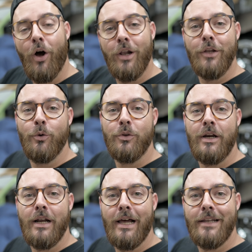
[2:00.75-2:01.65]
all in North
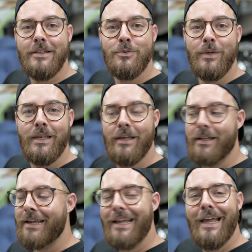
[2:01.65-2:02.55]
Carolina this weekend,
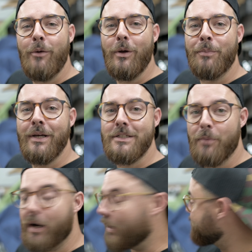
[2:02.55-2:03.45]
he went and picked them
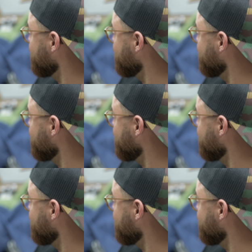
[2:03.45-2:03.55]
up. So